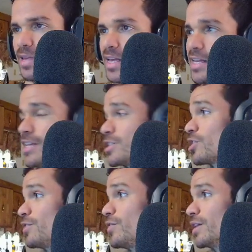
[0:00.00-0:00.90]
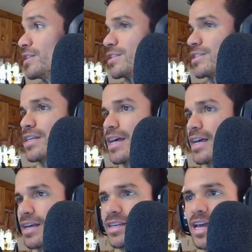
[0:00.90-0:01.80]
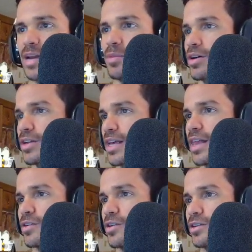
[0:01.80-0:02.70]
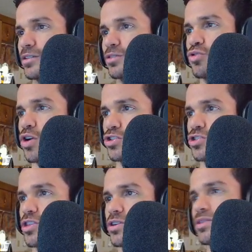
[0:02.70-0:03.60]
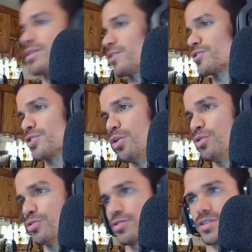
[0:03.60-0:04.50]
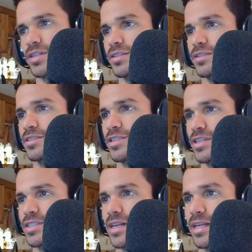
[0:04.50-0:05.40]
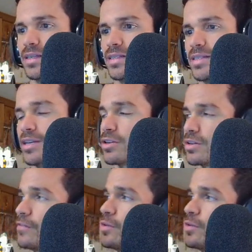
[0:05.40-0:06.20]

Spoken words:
It is a good feeling just to like get them all together and crush their souls, and just seeing your level